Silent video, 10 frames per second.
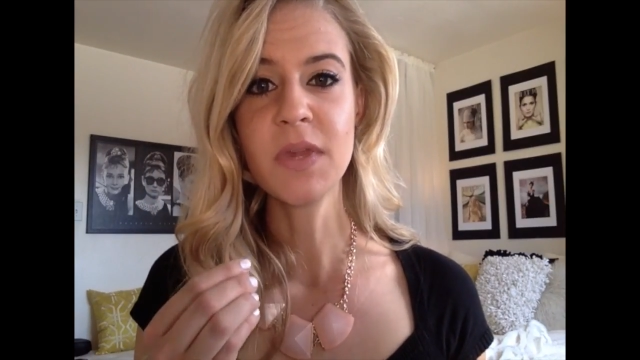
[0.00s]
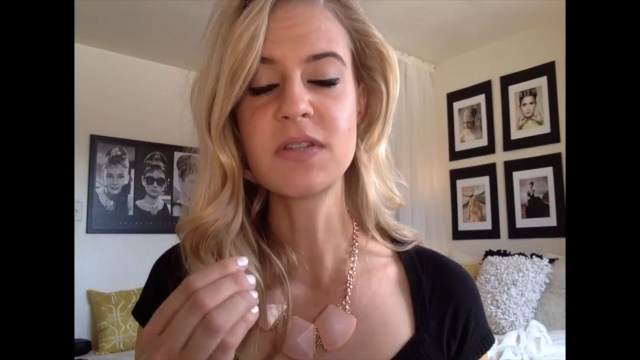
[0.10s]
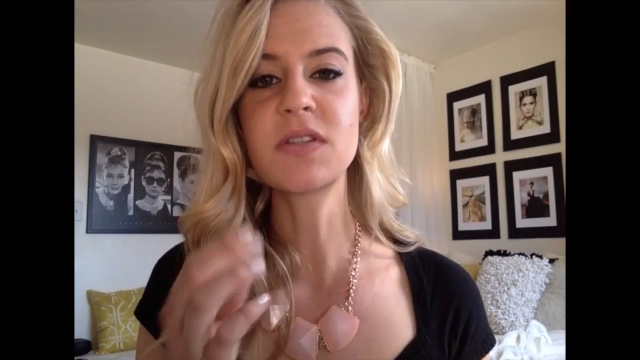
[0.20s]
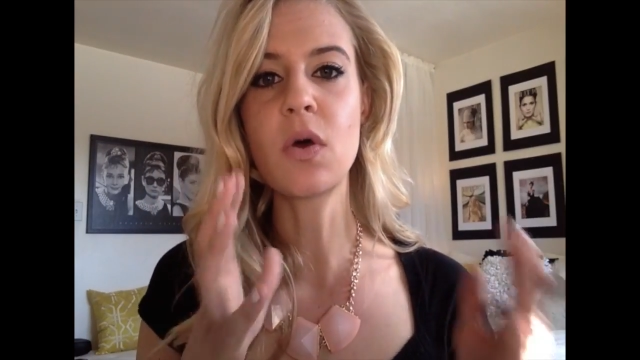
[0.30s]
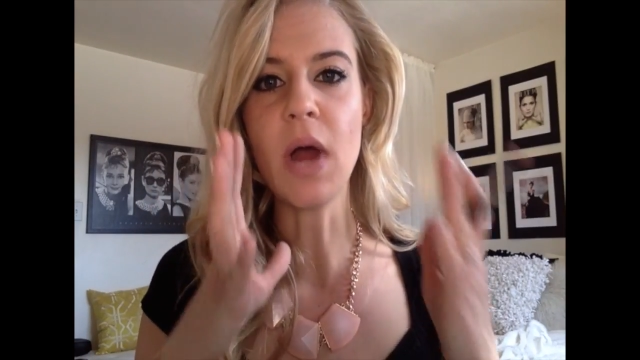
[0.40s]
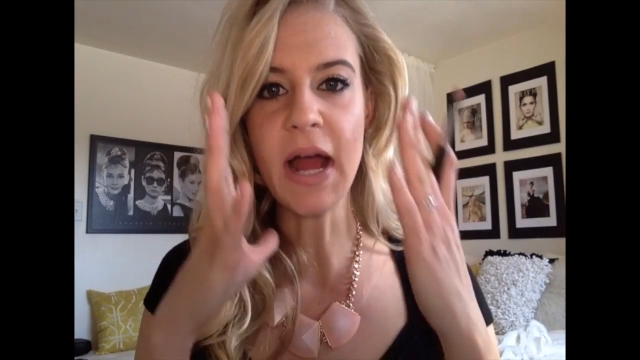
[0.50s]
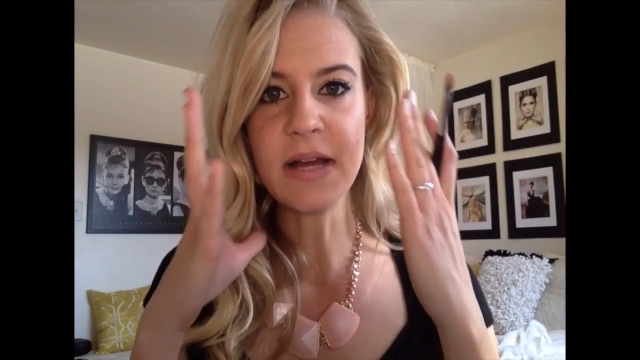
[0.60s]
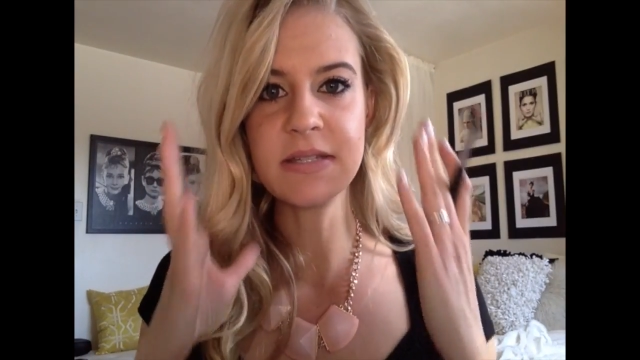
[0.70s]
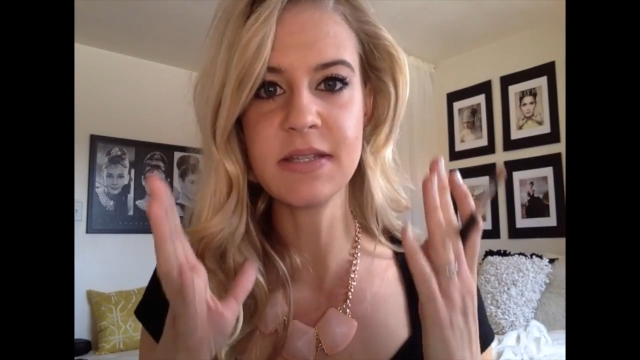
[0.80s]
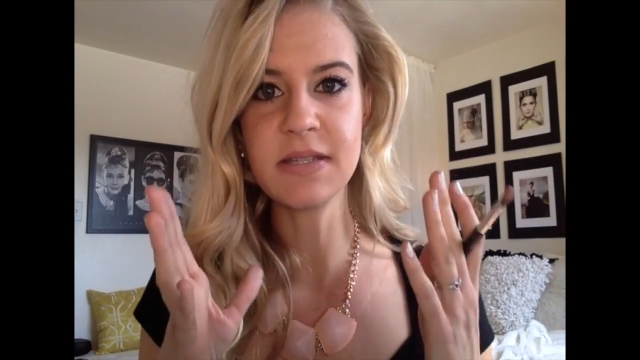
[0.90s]
So
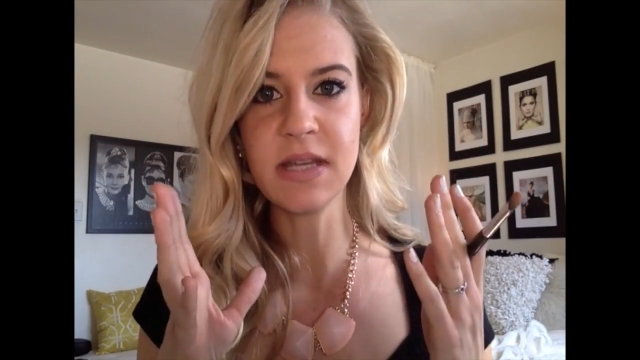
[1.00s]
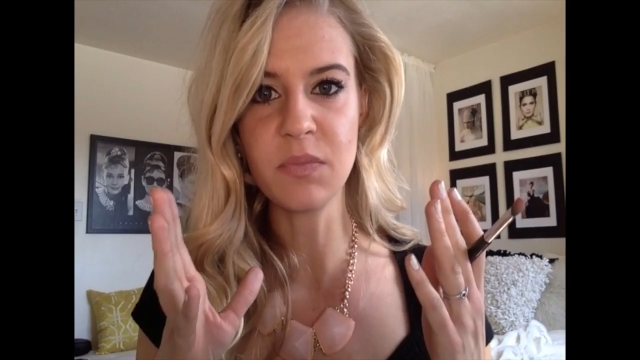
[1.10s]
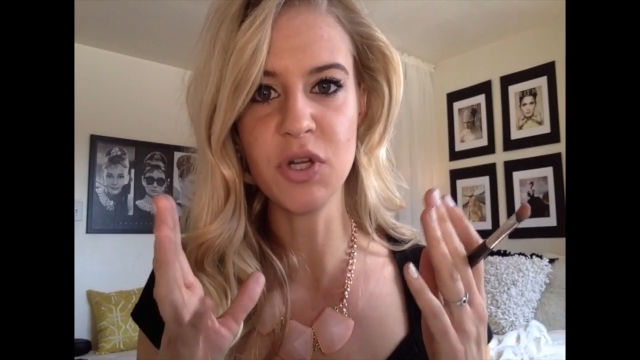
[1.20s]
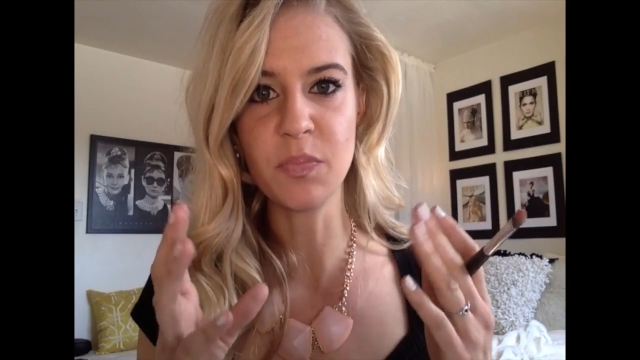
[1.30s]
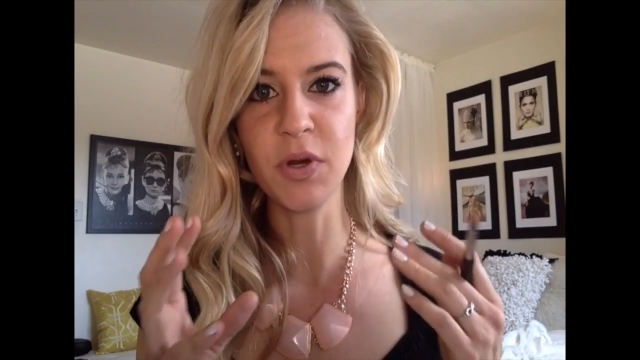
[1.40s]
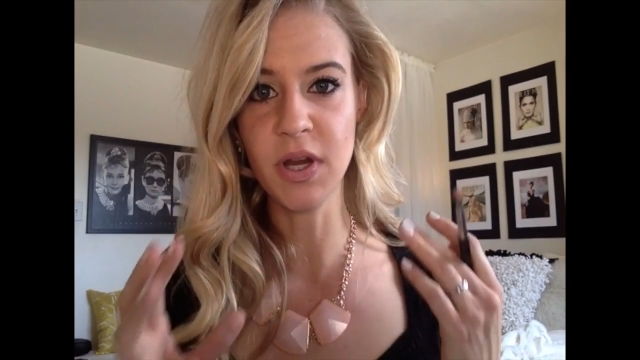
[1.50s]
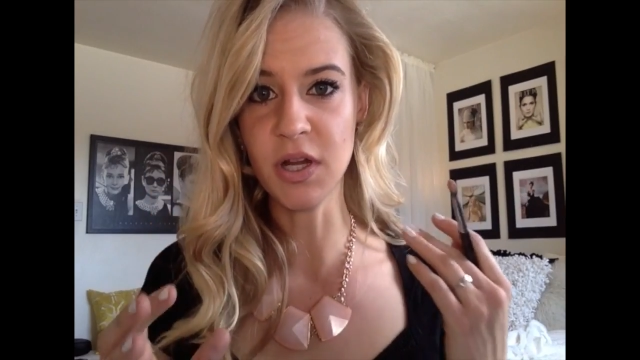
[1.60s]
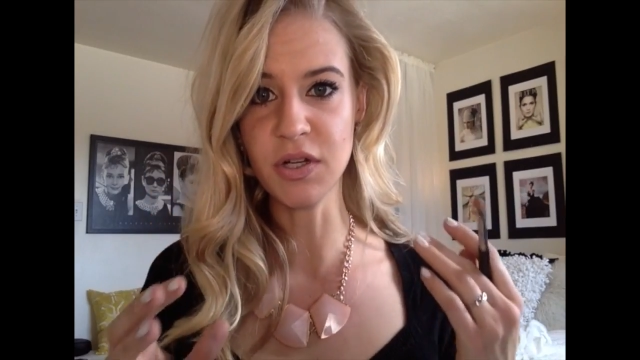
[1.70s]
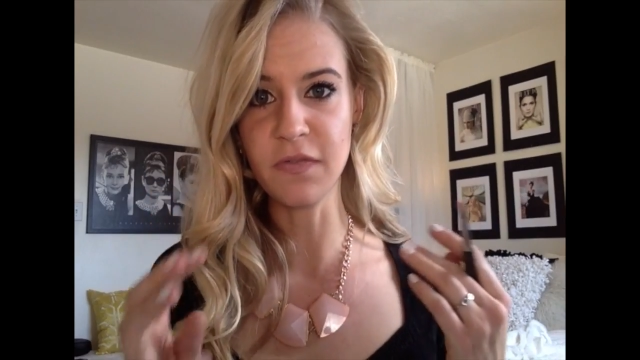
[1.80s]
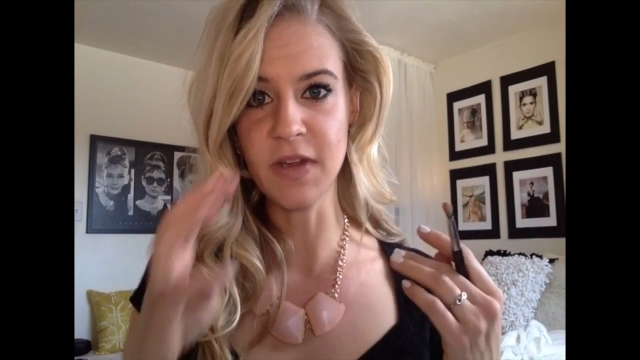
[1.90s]
as the same when you're putting on
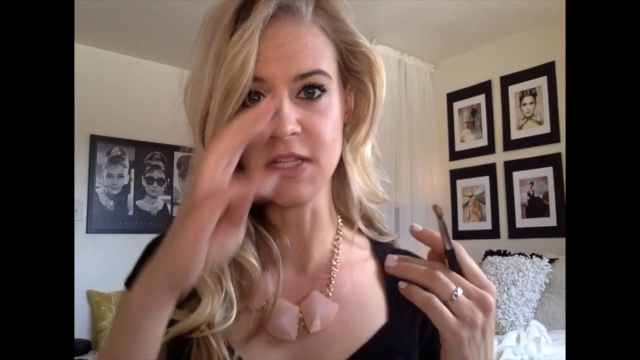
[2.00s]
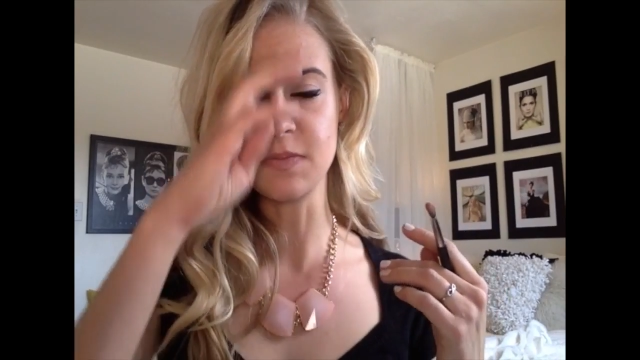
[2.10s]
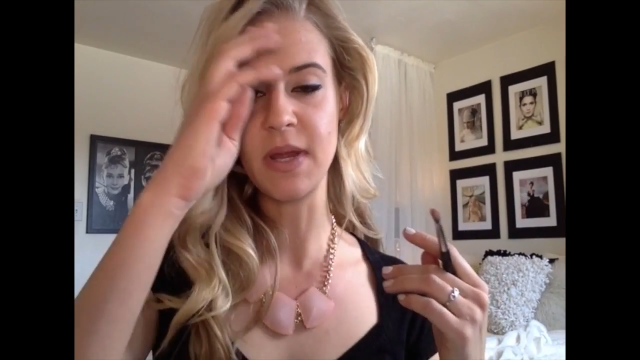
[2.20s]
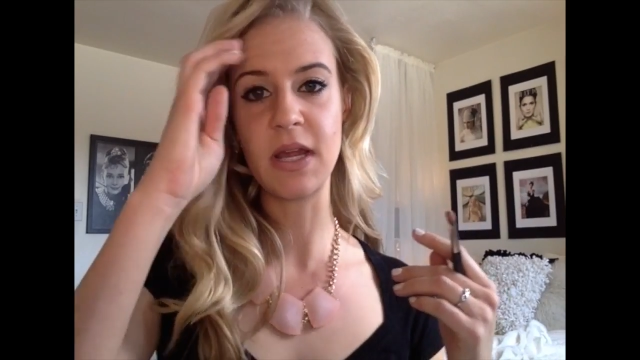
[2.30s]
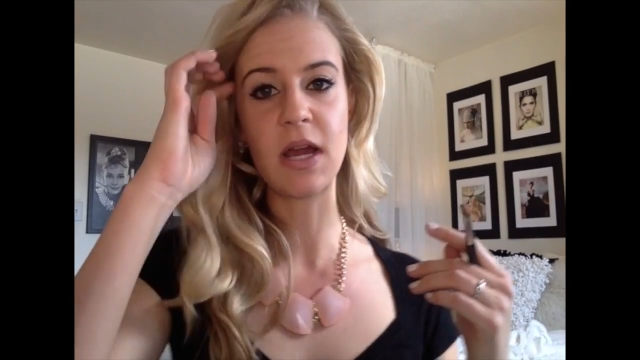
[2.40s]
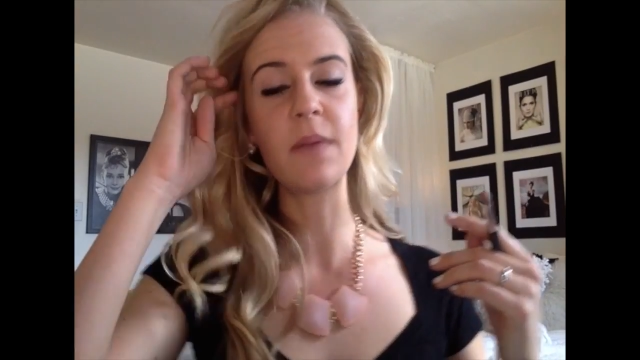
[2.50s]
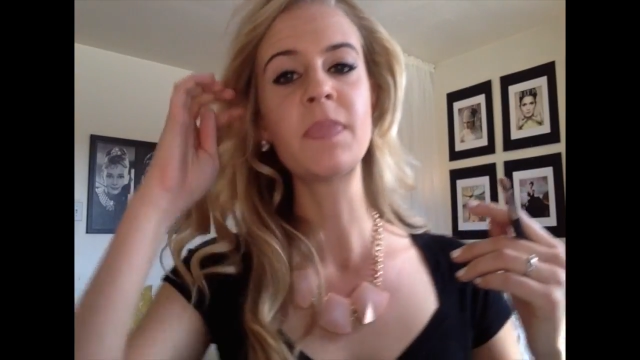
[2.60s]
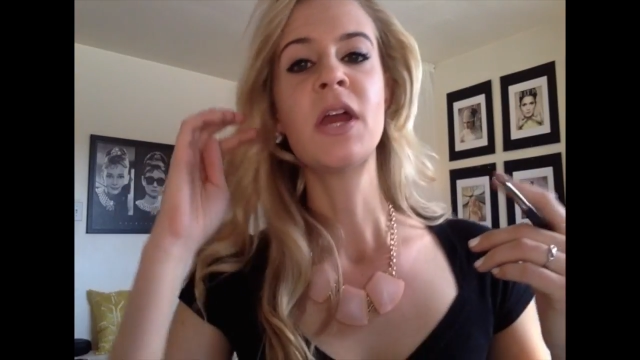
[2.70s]
your face makeup,